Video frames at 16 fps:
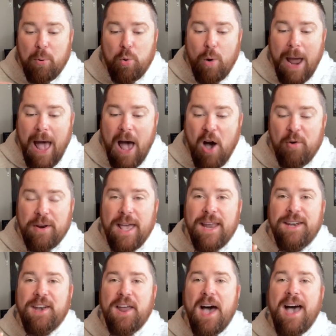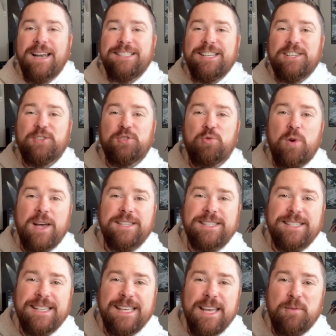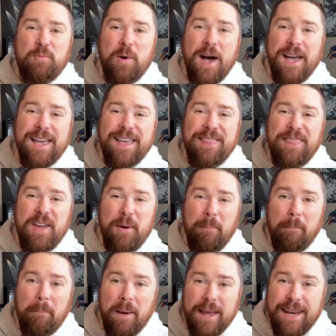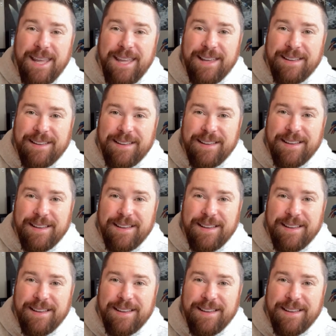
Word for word: proud and not to trust in what? In their money.